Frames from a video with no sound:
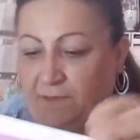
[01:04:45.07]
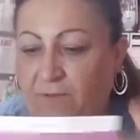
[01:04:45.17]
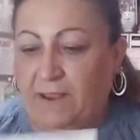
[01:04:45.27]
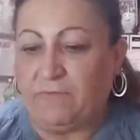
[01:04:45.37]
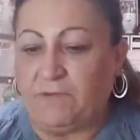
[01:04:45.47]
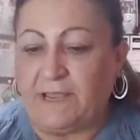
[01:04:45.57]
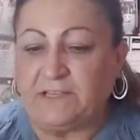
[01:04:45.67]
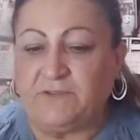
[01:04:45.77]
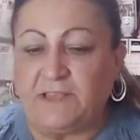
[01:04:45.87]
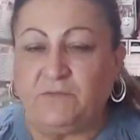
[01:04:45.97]
Like, when I
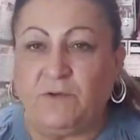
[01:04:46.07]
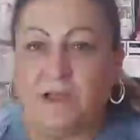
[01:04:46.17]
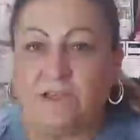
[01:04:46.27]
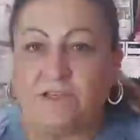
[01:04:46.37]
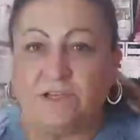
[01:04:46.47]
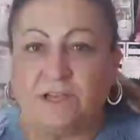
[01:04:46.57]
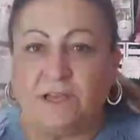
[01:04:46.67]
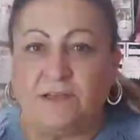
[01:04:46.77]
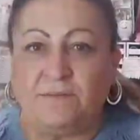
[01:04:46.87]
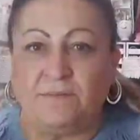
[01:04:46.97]
try to watch
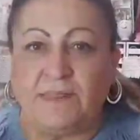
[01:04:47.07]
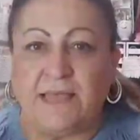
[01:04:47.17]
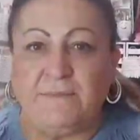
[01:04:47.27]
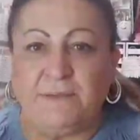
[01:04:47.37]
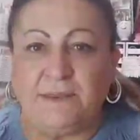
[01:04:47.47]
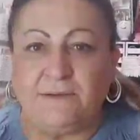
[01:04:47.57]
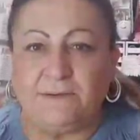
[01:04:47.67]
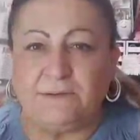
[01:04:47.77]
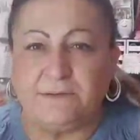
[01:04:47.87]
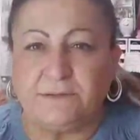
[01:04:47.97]
live
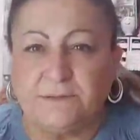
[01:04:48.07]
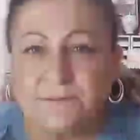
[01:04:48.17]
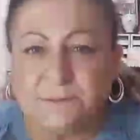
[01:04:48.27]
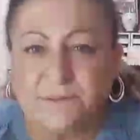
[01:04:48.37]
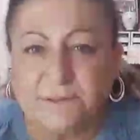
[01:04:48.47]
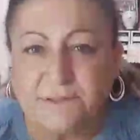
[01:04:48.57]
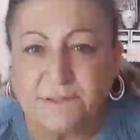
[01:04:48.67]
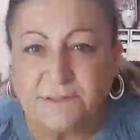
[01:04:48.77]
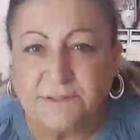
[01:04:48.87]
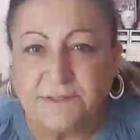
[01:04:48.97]
videos,
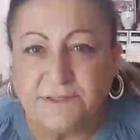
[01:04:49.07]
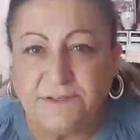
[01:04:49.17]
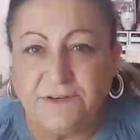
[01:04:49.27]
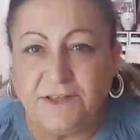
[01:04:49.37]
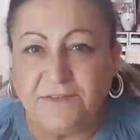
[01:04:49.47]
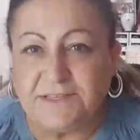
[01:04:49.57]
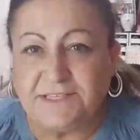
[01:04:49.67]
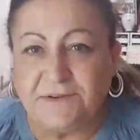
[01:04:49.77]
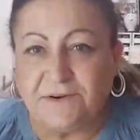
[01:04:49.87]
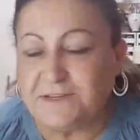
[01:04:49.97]
You love the
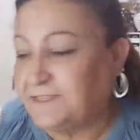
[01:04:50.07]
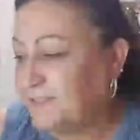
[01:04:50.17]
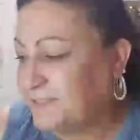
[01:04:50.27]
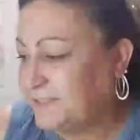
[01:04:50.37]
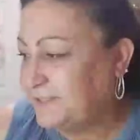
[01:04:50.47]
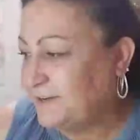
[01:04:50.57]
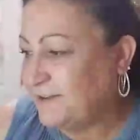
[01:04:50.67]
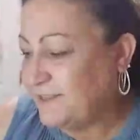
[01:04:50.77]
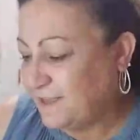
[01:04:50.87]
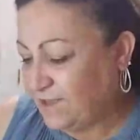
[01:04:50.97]
seahorses?
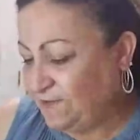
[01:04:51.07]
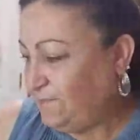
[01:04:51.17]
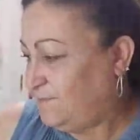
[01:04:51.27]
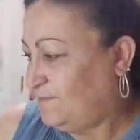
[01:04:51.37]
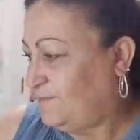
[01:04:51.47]
Aren't they cute?